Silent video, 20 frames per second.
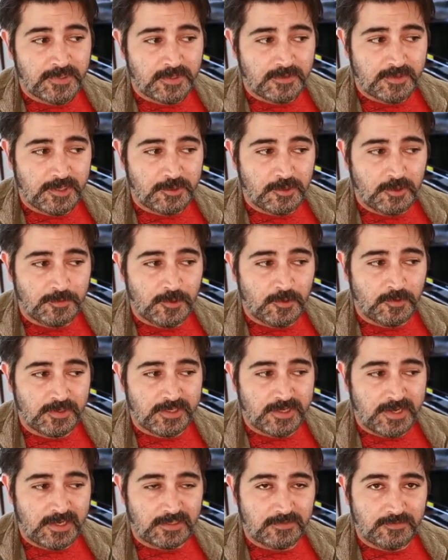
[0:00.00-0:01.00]
Then your opponent
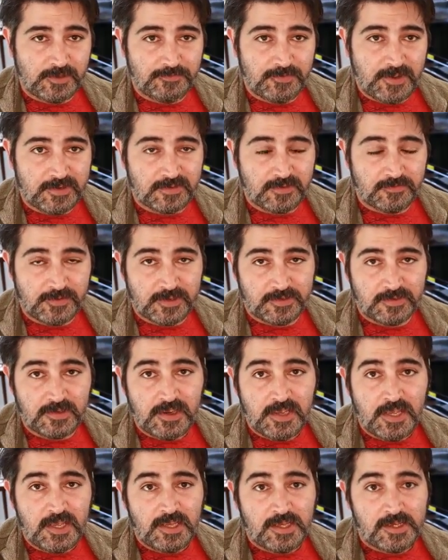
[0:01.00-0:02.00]
can activate fast effects.
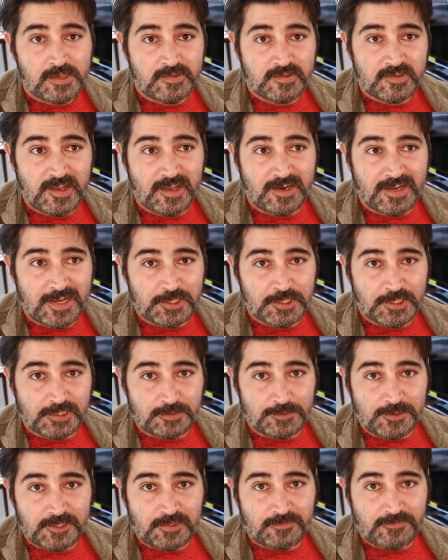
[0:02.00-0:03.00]
It's not actually
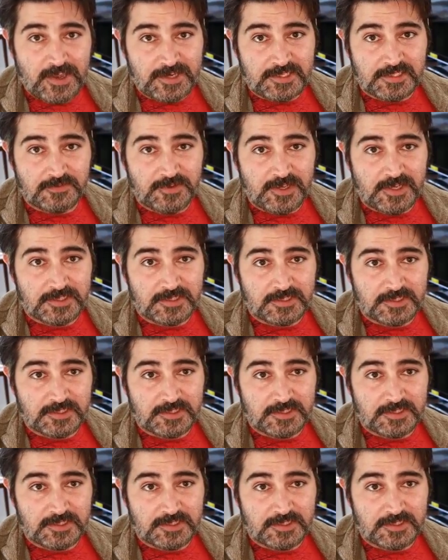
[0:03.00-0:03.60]
limited to fast effects.